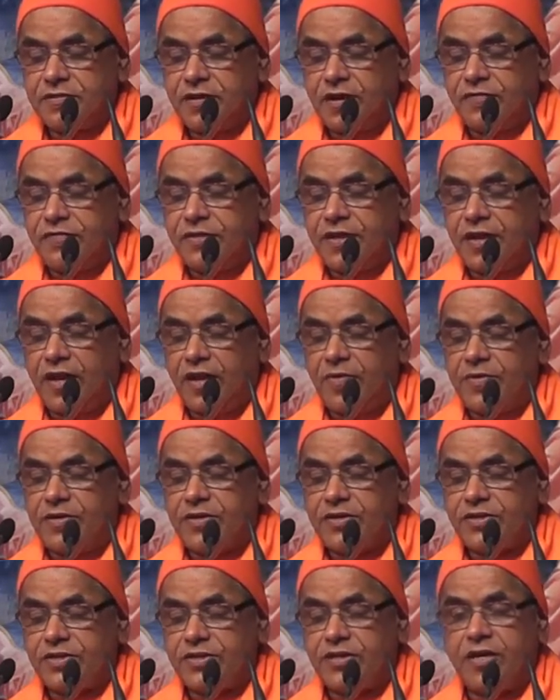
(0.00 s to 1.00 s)
of the
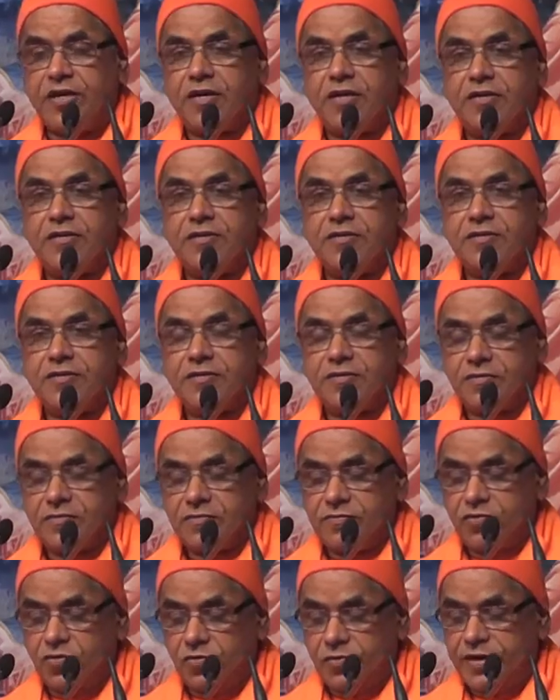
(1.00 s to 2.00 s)
Ramakrishna
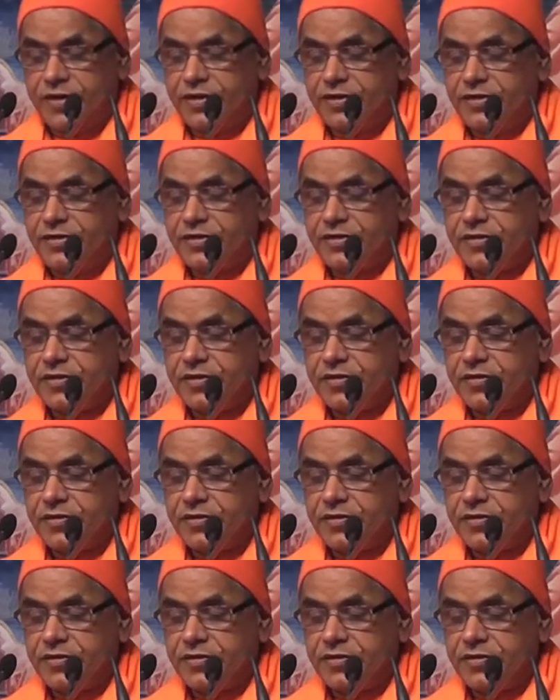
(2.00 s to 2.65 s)
movement